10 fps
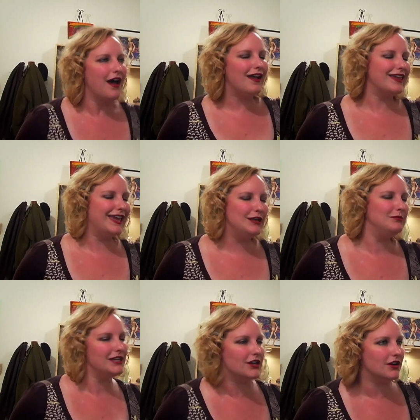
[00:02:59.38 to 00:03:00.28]
I came
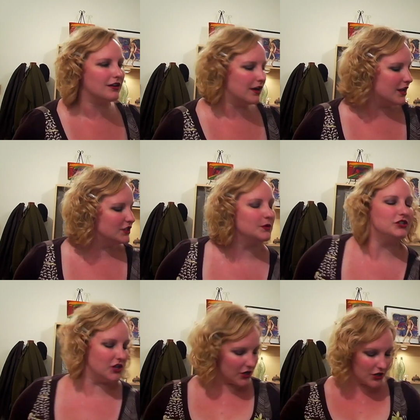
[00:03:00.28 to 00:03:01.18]
here to
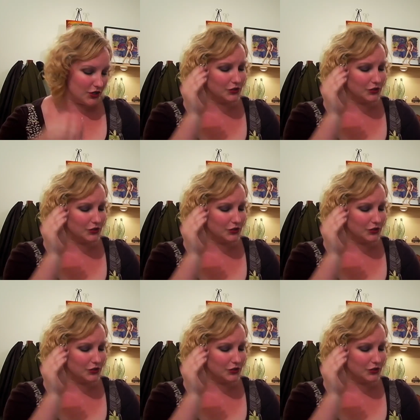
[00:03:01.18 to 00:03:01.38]
return your